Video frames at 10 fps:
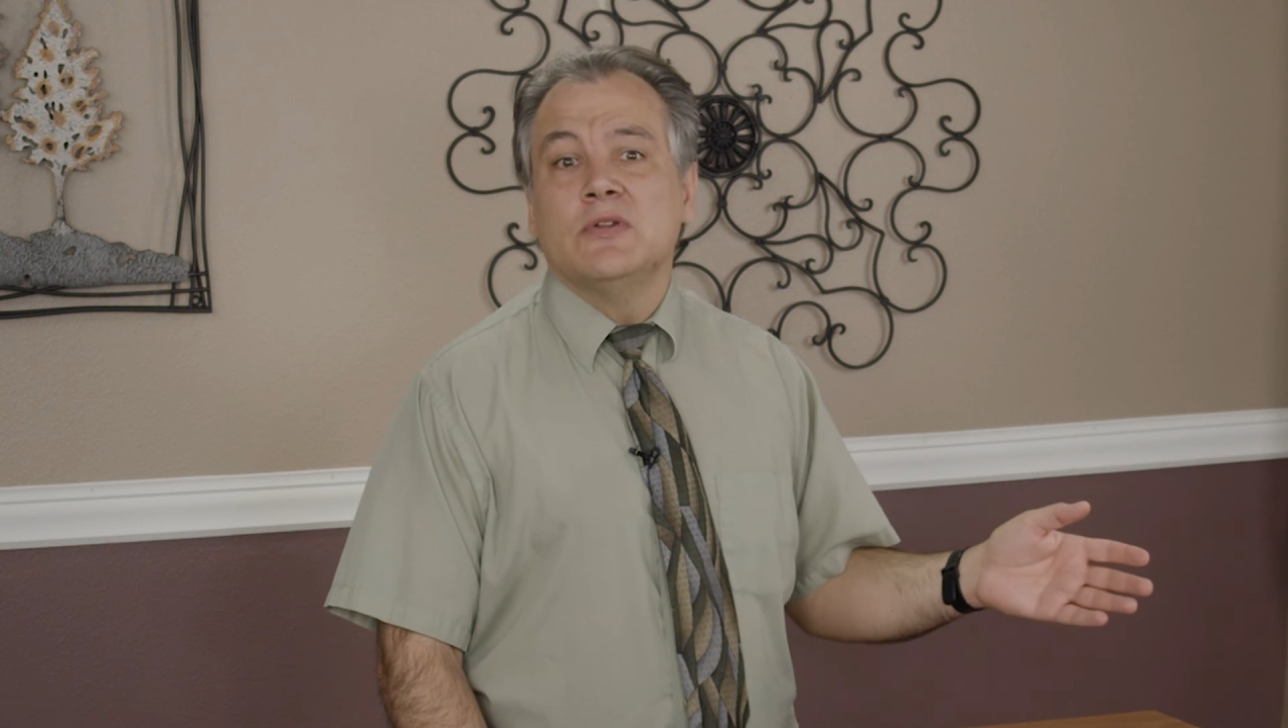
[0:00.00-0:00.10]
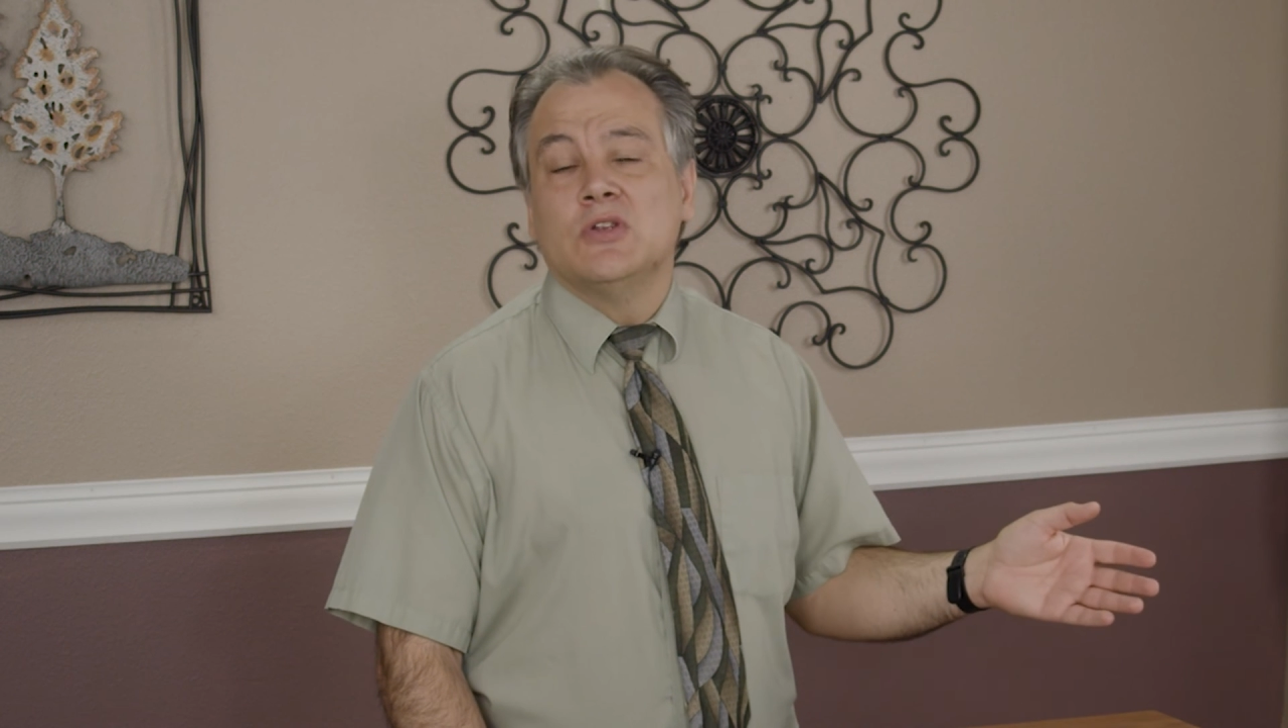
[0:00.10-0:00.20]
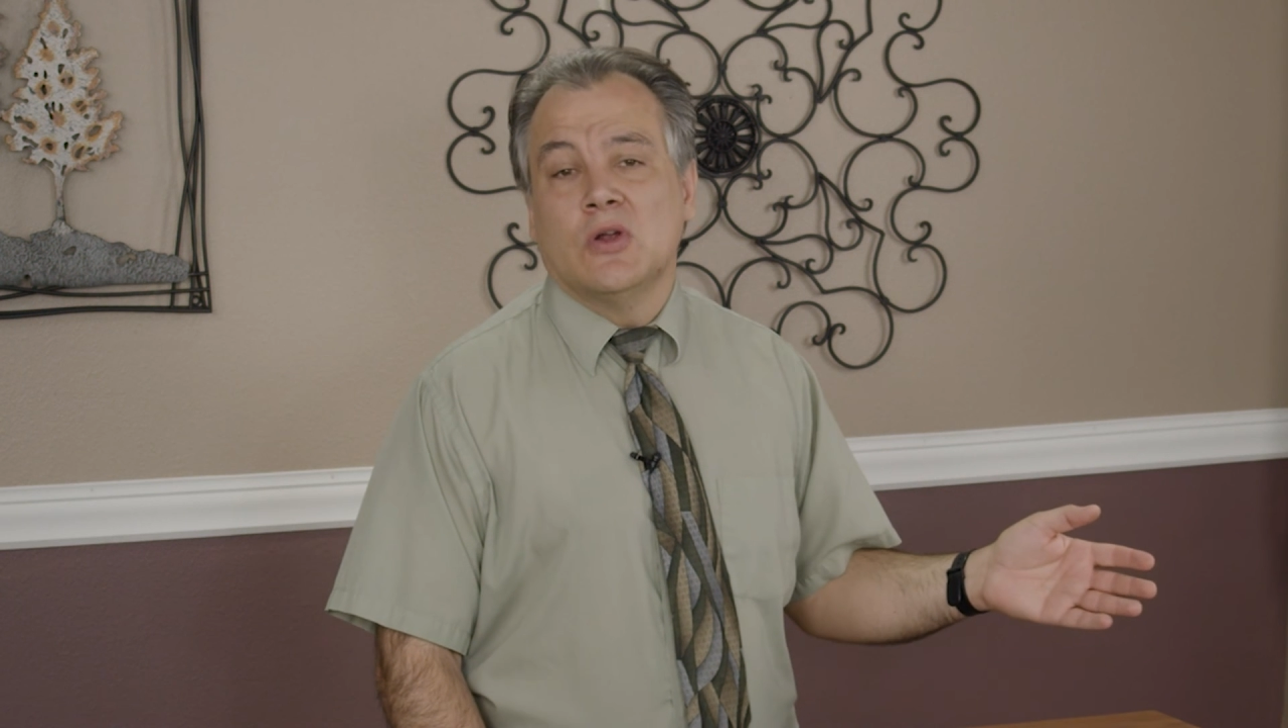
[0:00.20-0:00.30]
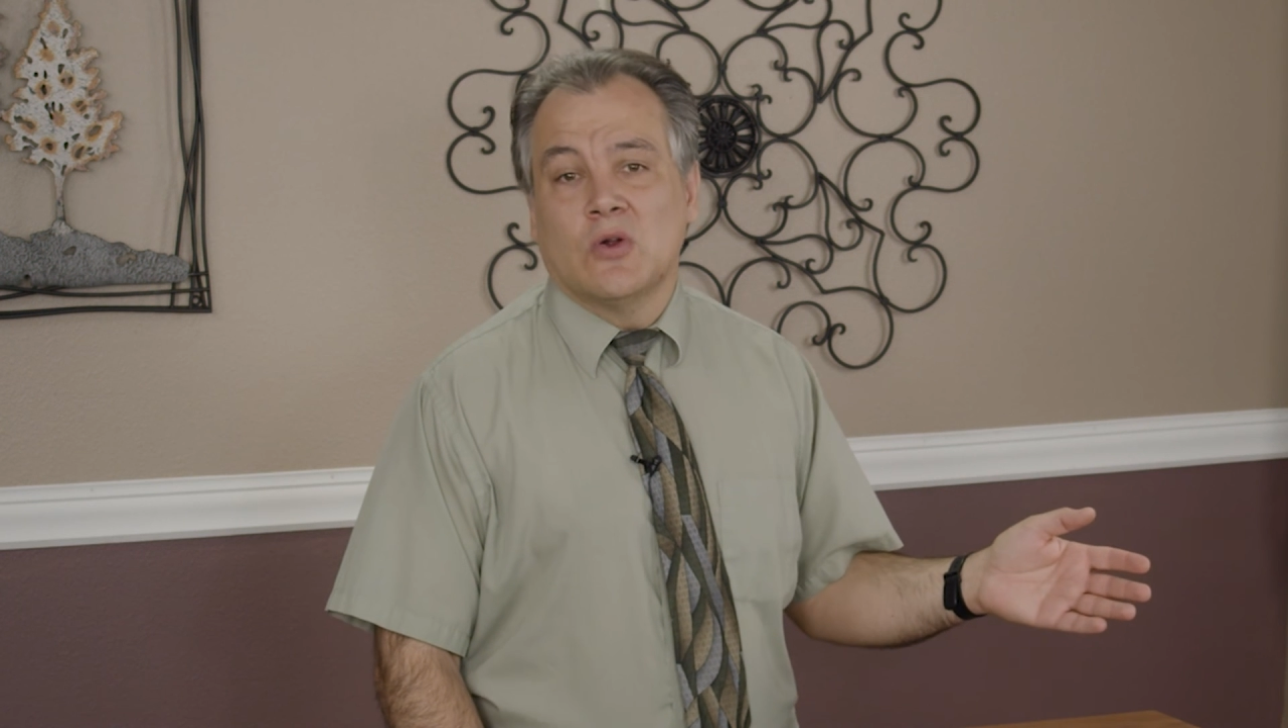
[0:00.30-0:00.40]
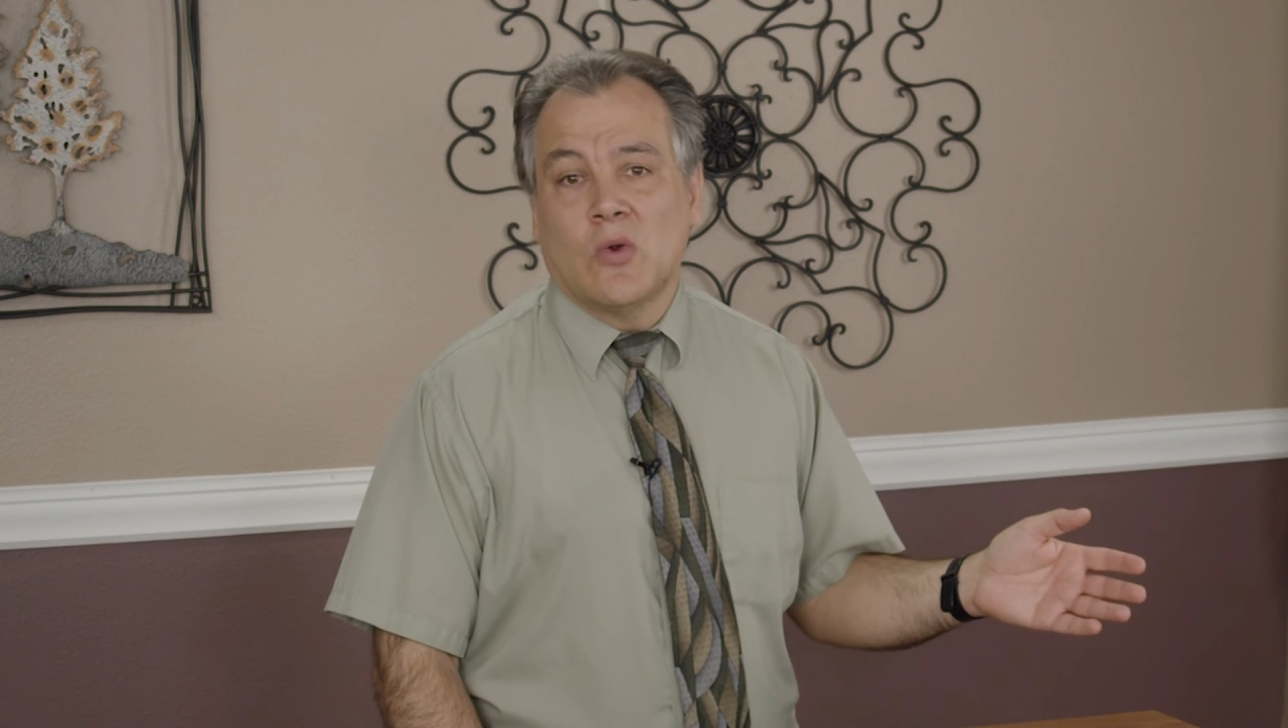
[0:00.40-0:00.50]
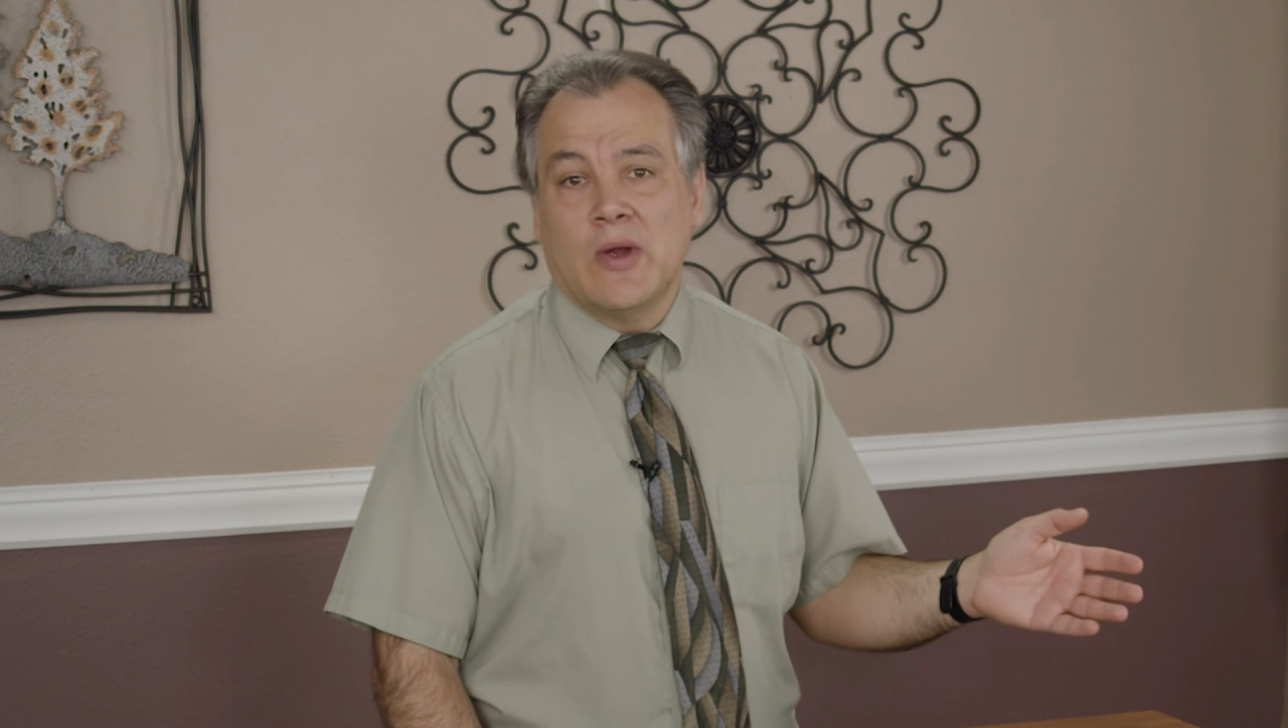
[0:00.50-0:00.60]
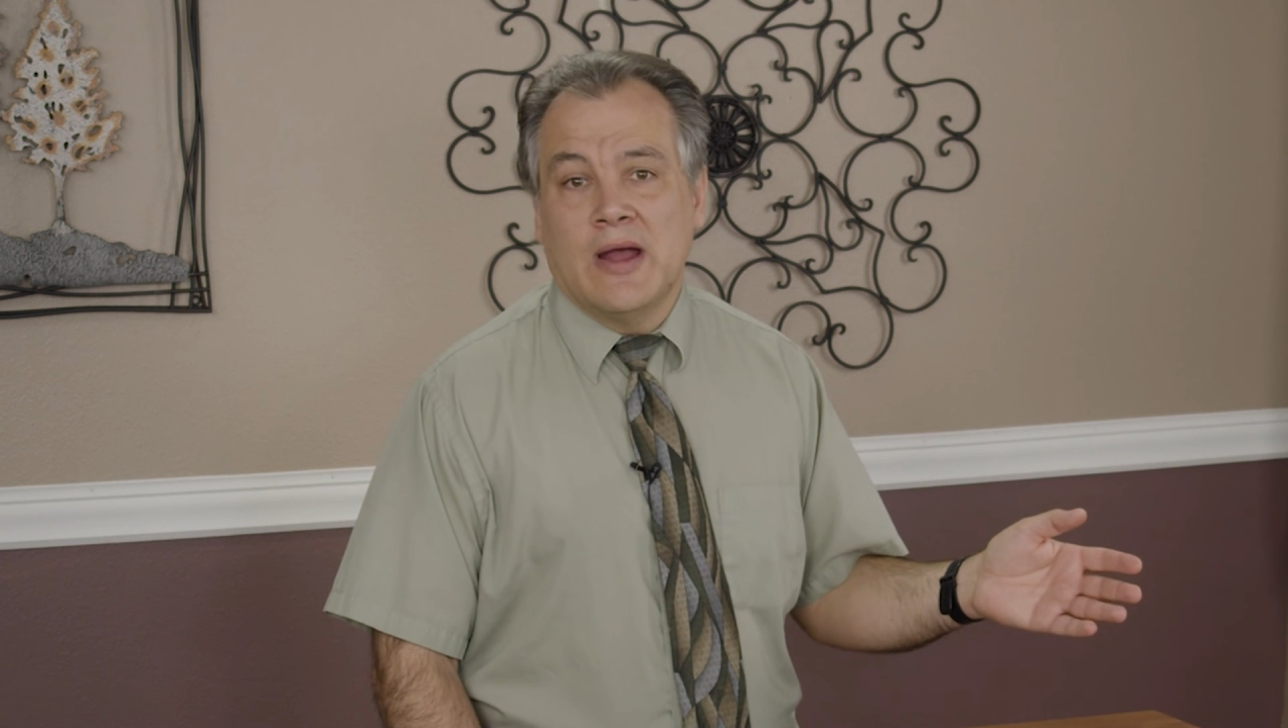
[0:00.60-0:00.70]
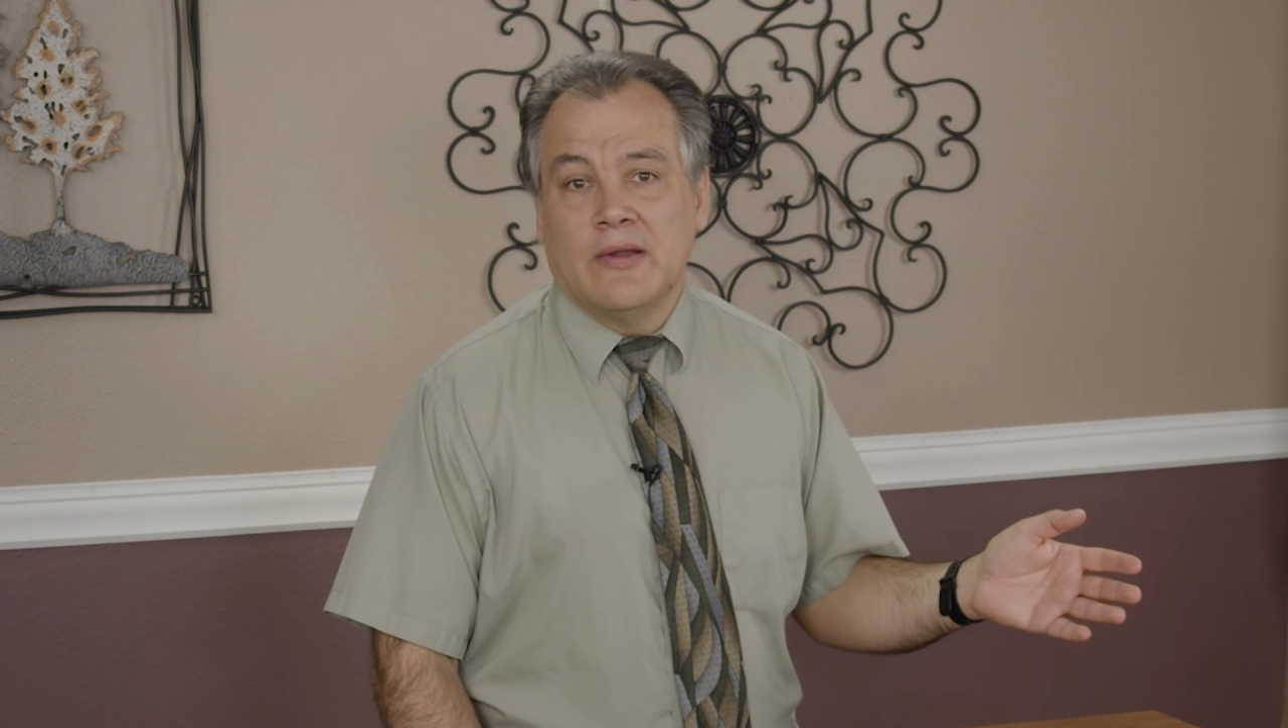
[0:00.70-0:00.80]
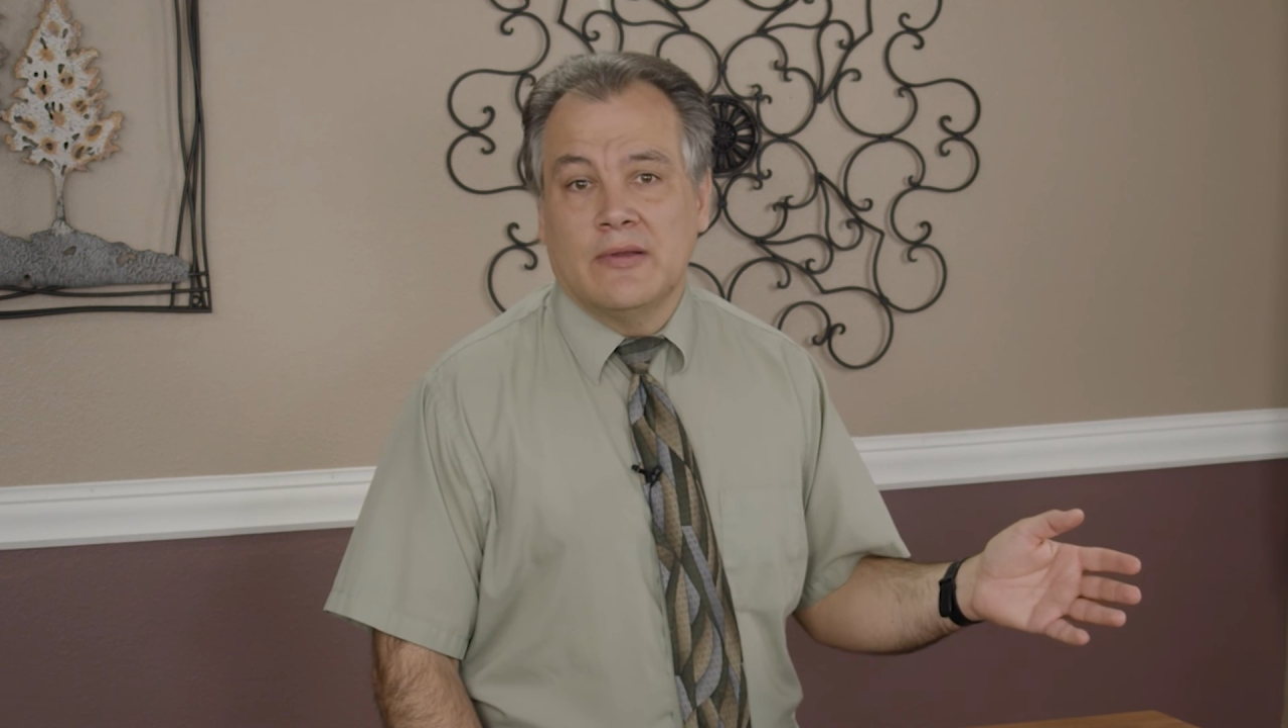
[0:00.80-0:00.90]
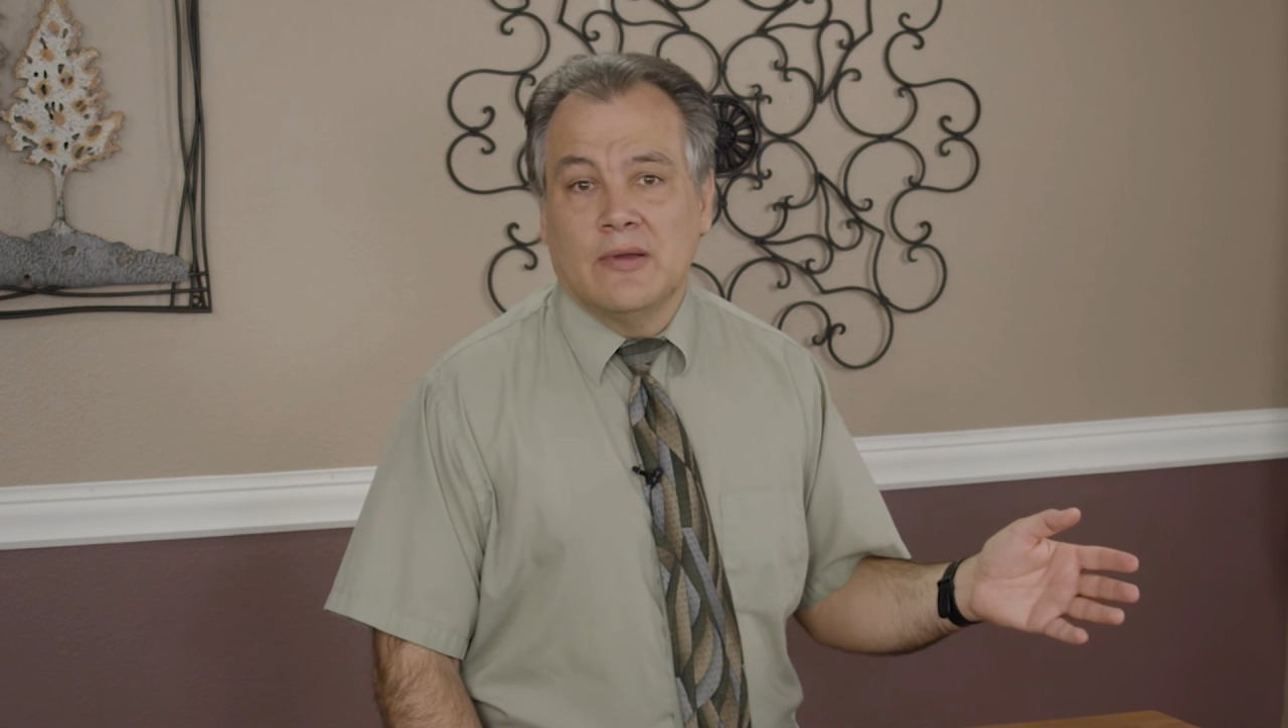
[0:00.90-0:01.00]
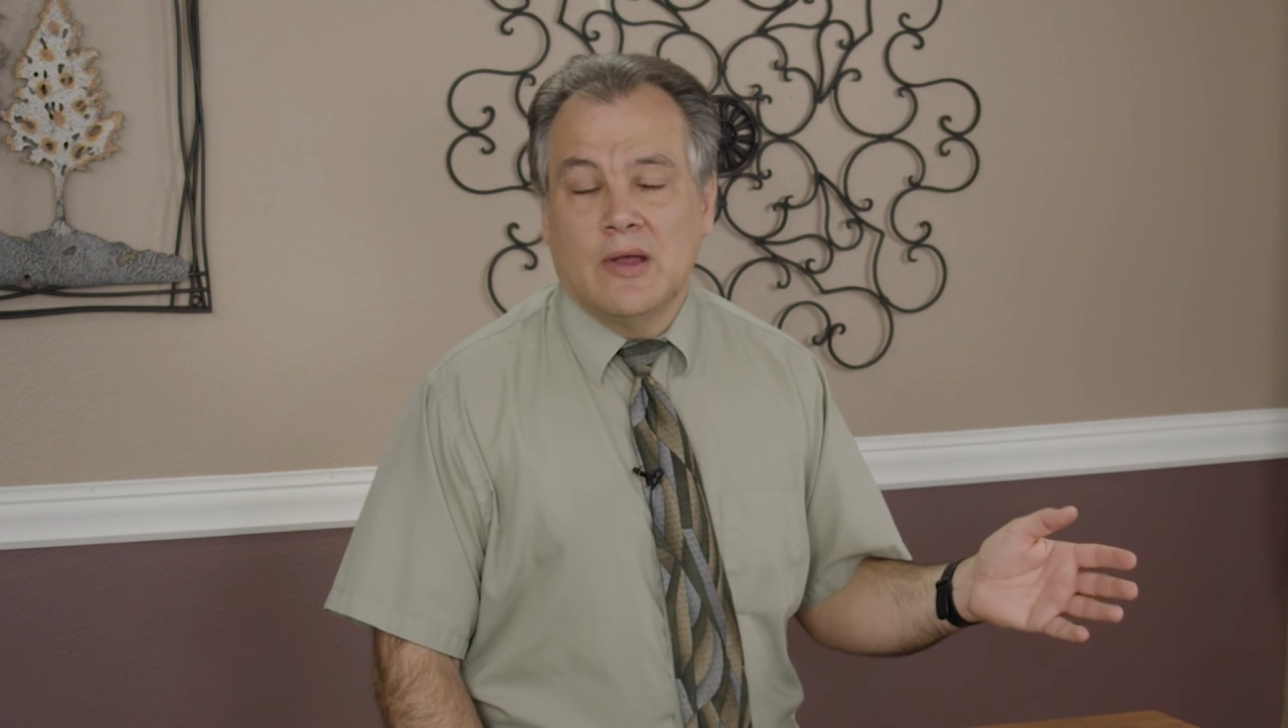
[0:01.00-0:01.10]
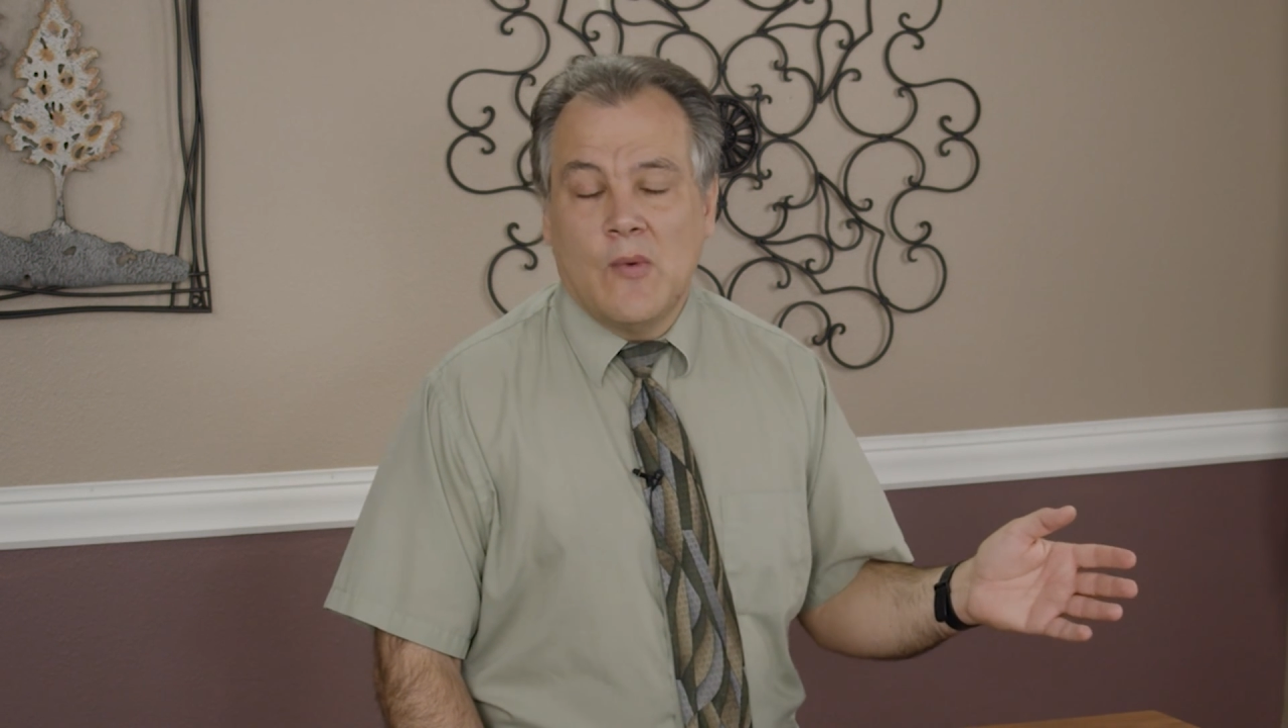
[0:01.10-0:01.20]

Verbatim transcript: to joke around,